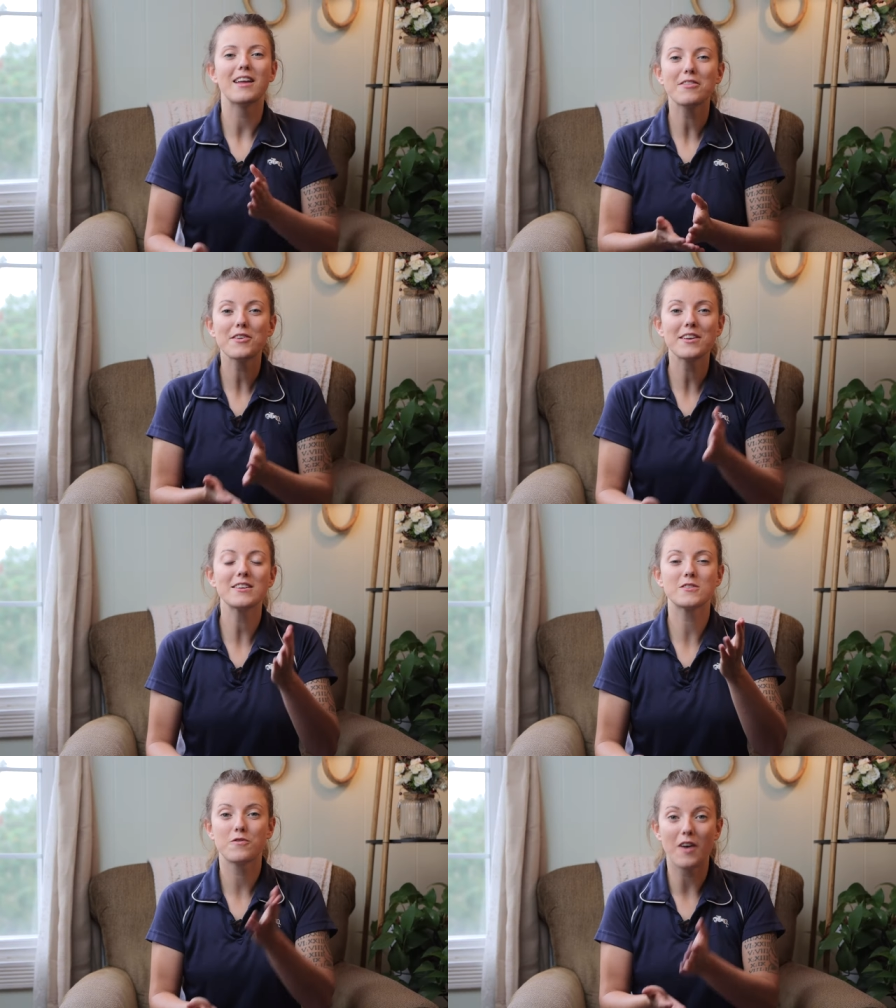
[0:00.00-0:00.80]
Nothing
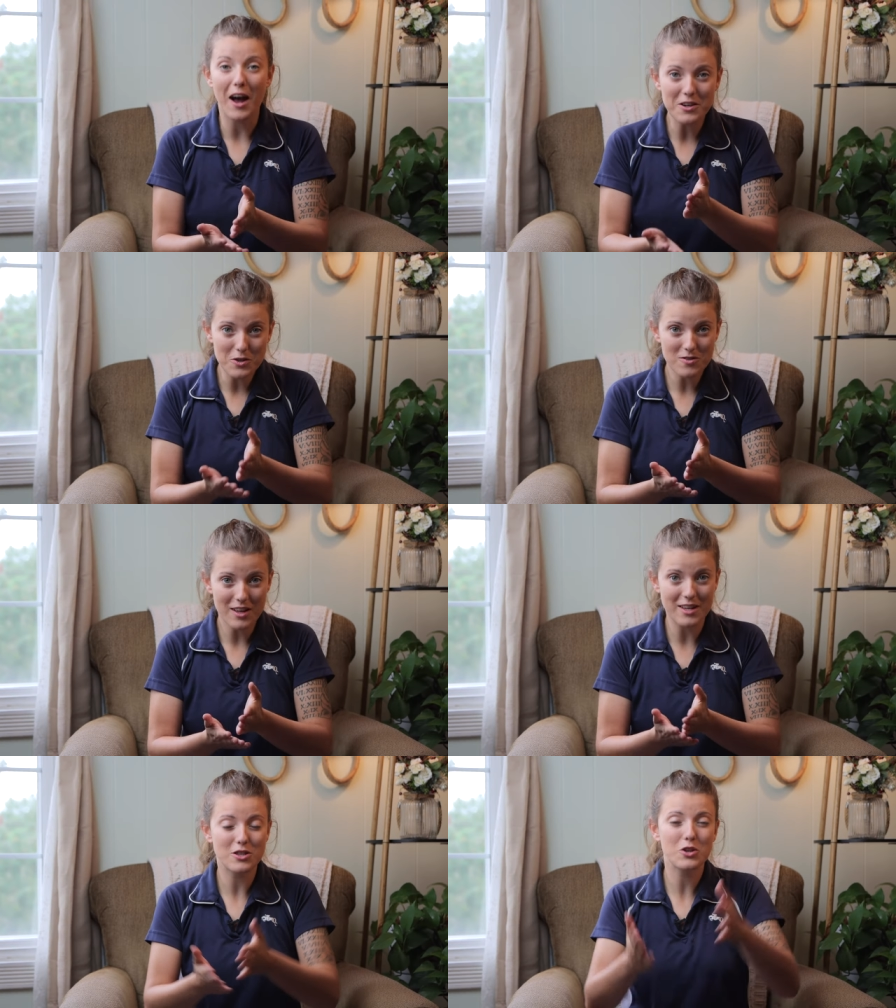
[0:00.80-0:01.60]
is final
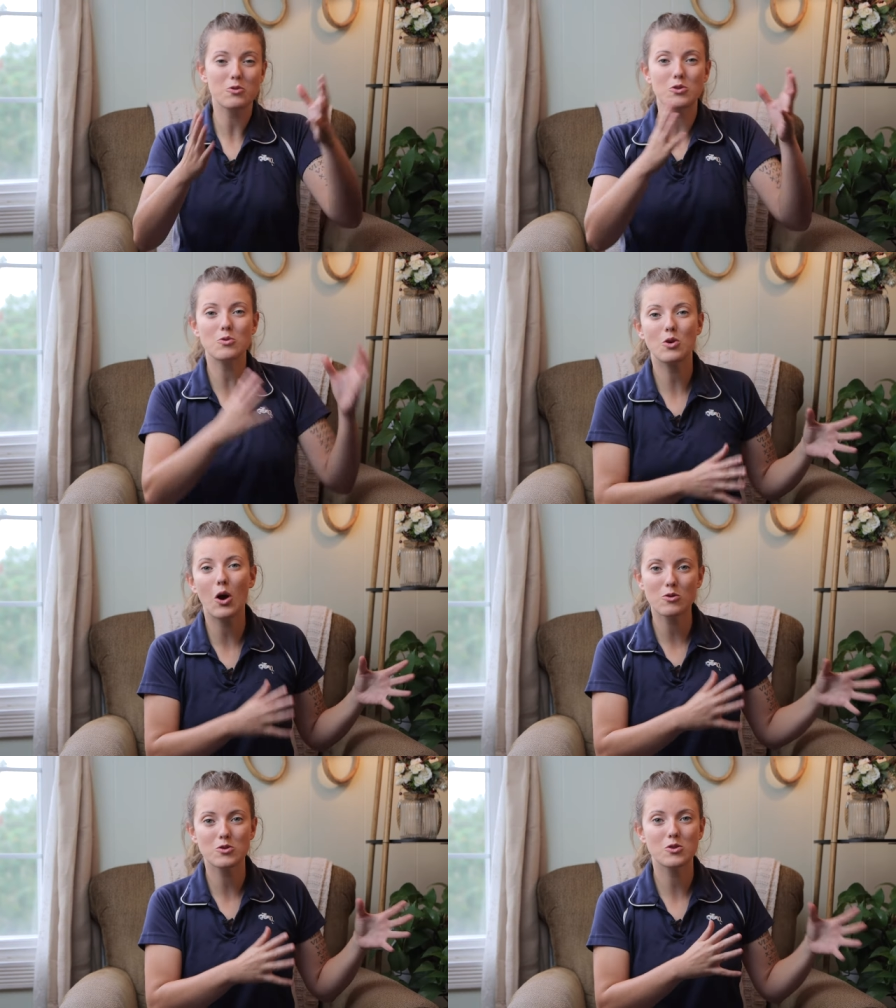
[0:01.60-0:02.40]
until you
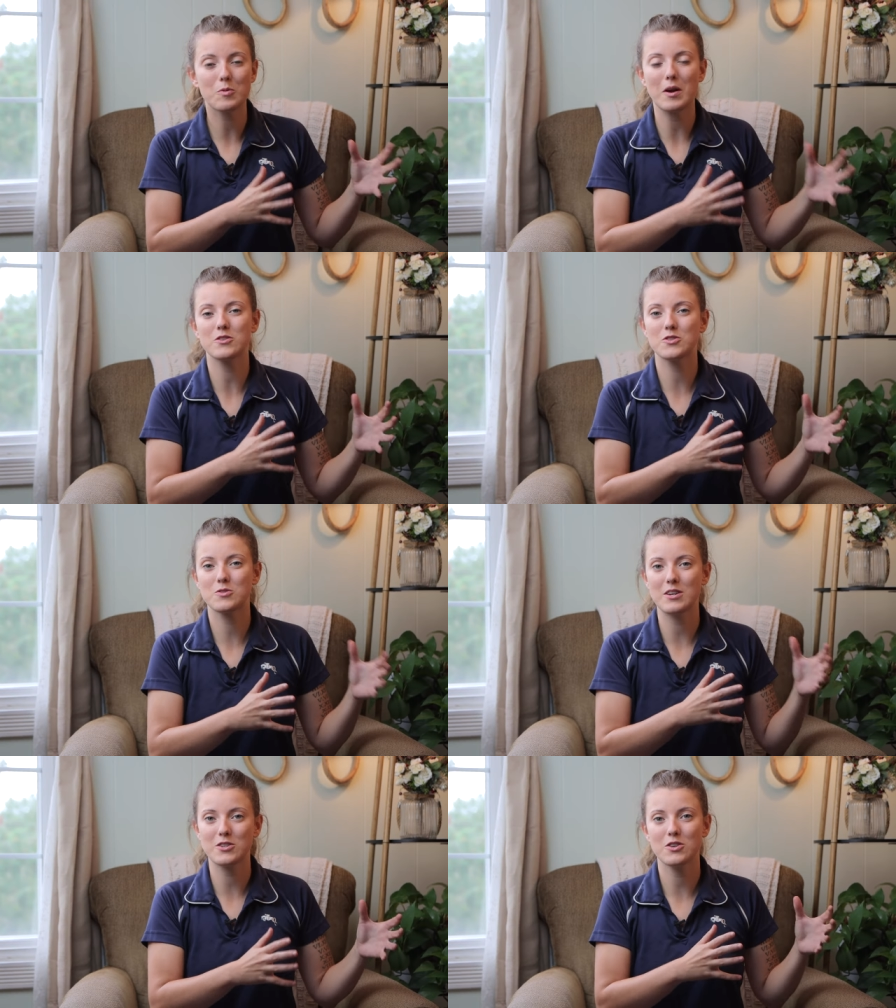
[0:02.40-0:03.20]
go to the
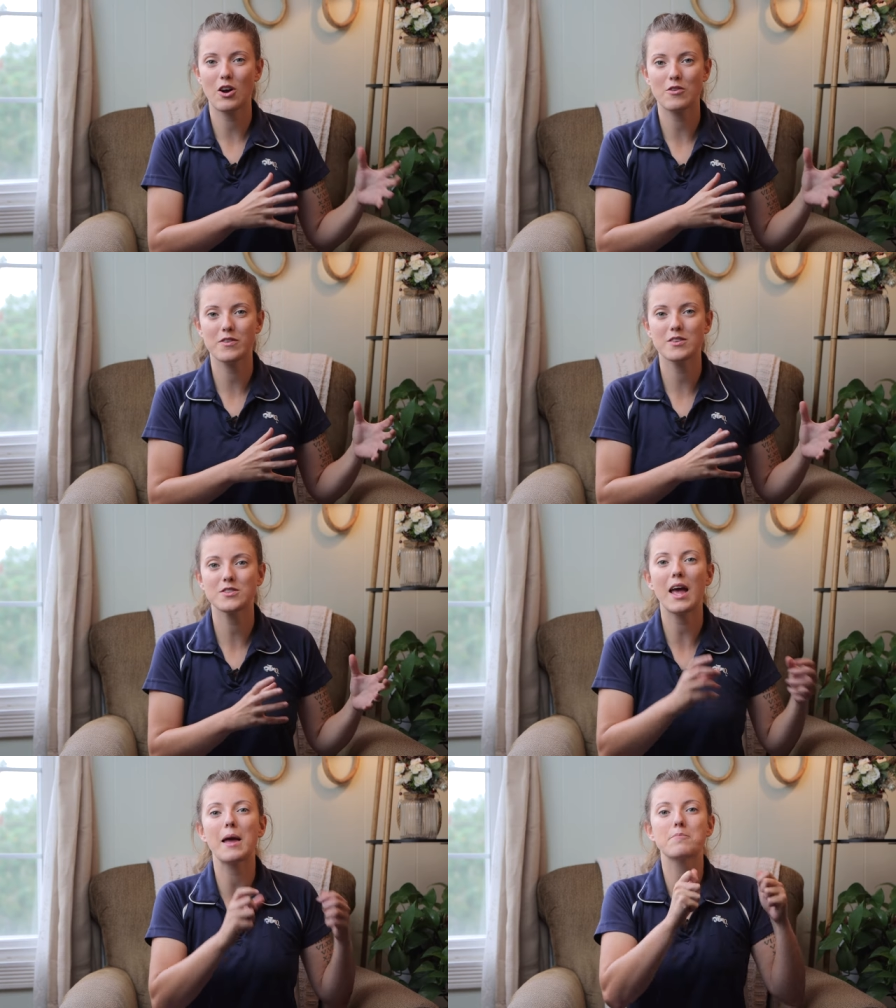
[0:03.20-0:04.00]
registration
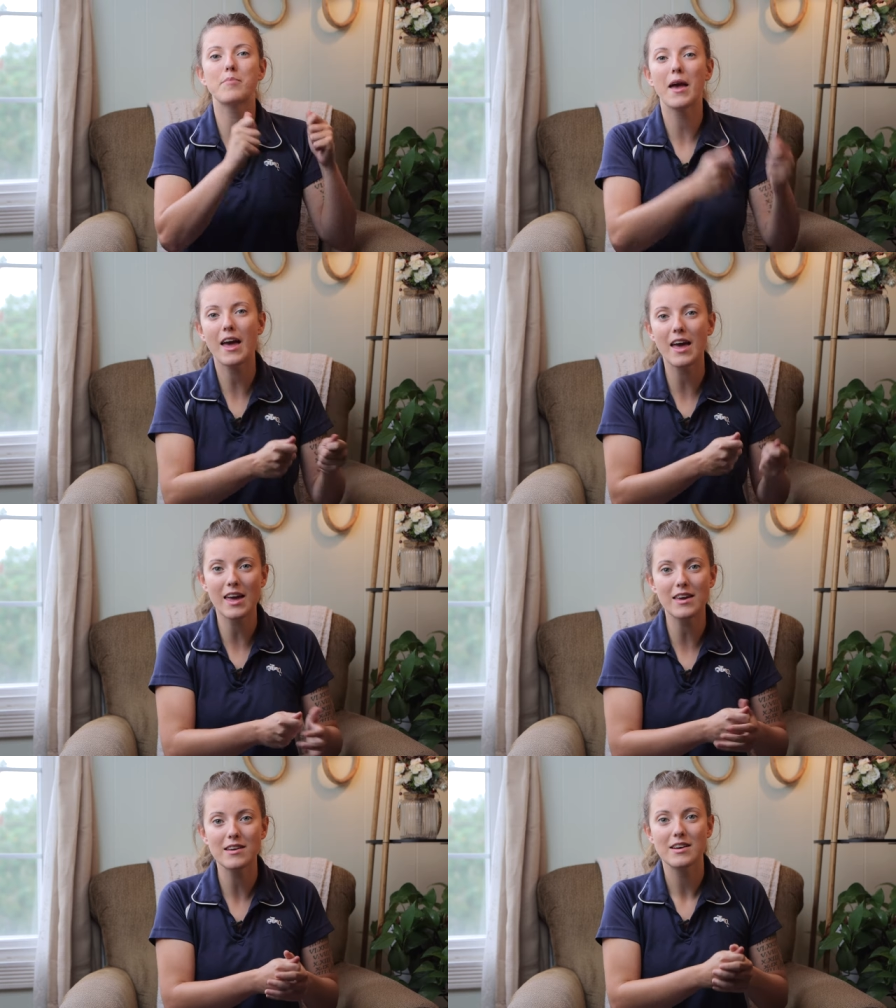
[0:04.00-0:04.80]
office and
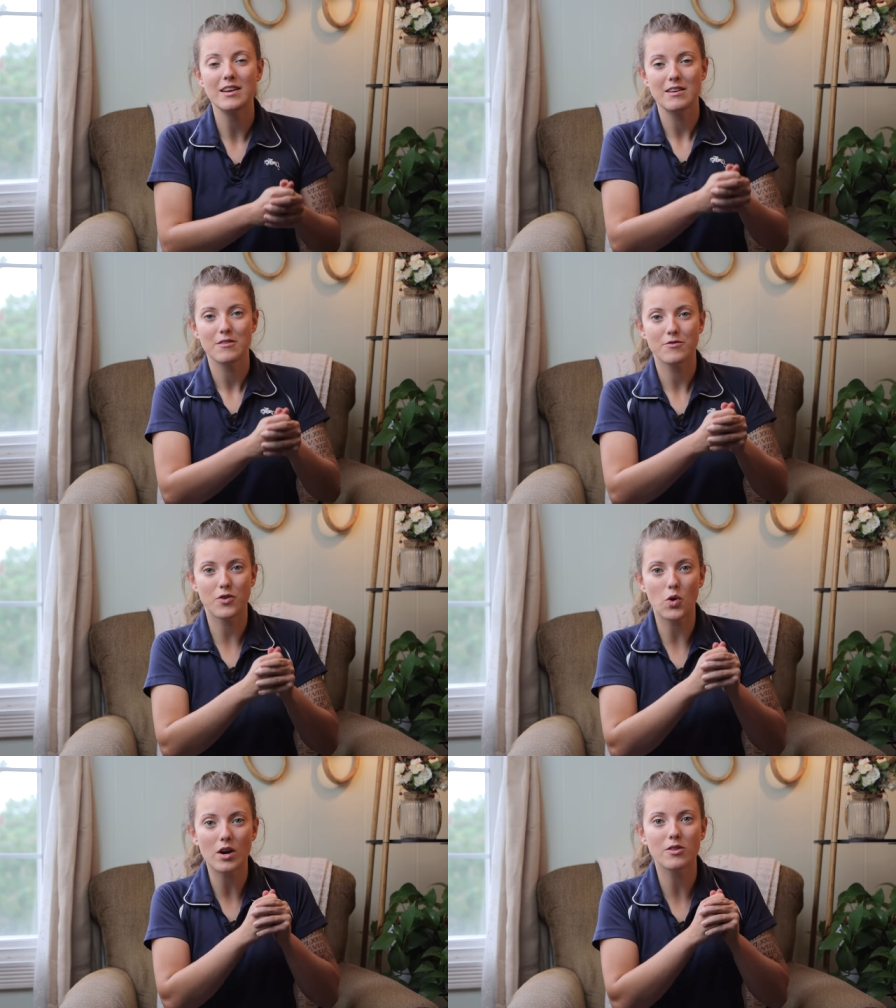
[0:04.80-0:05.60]
pay
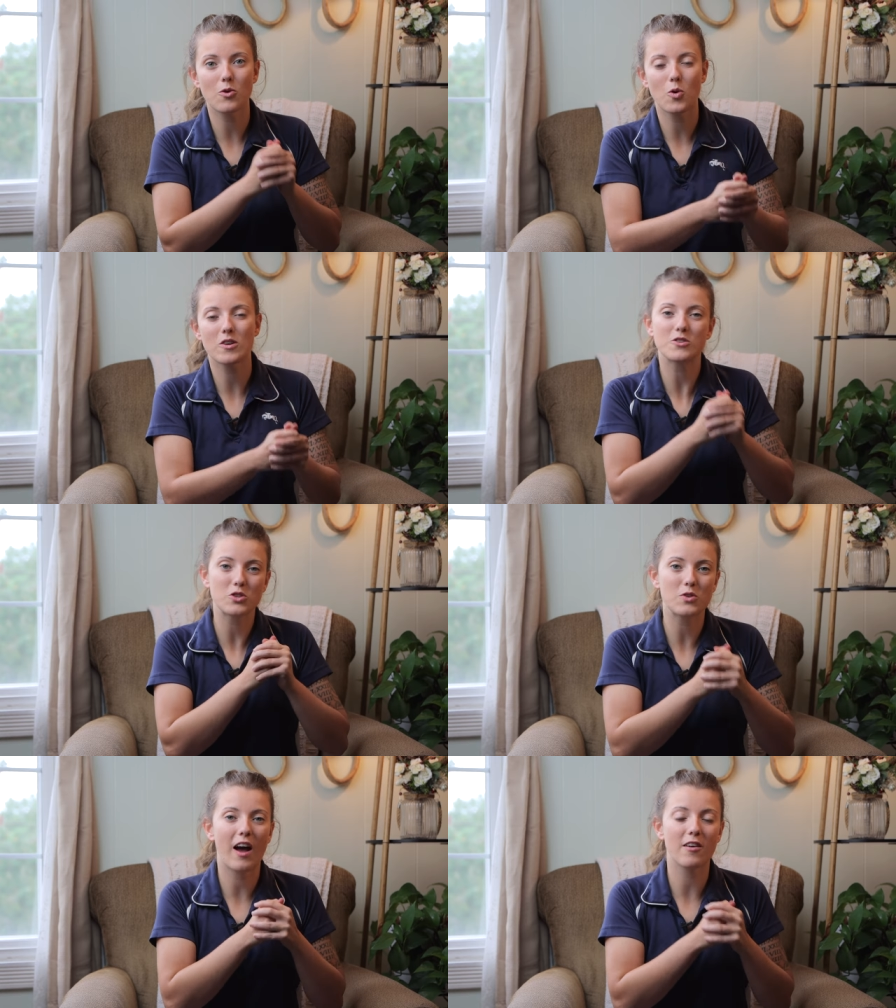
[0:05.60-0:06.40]
for the horse
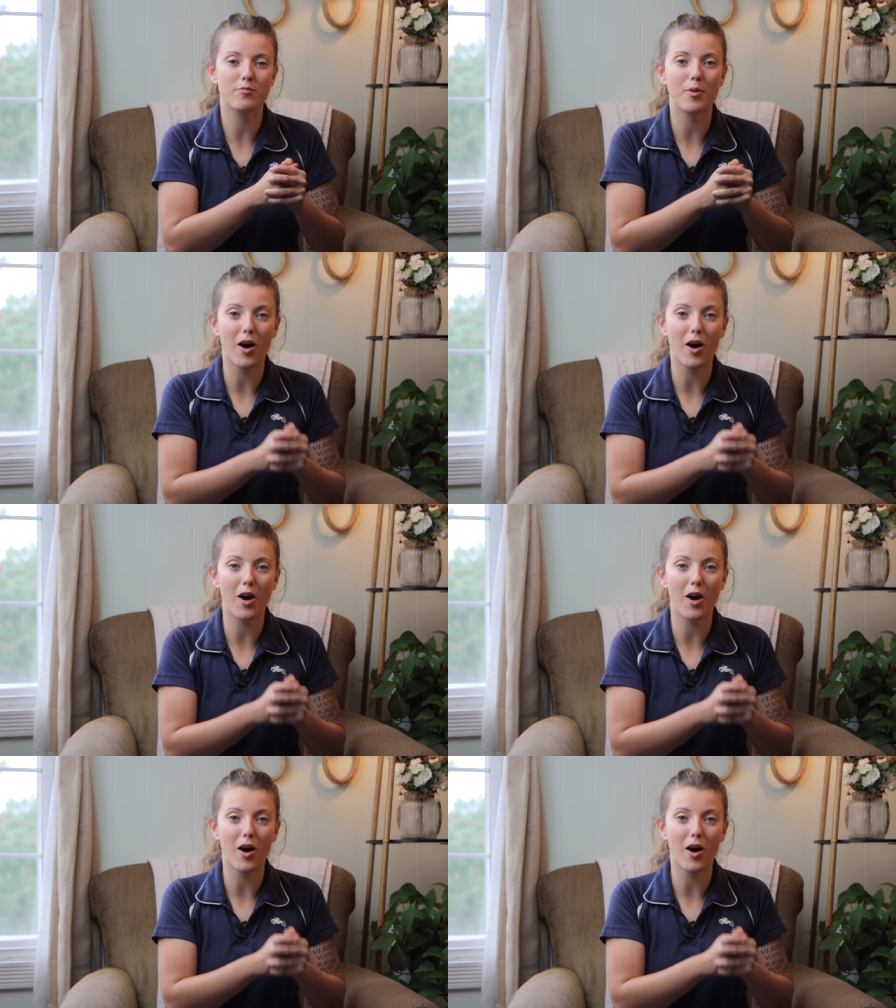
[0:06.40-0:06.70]
you have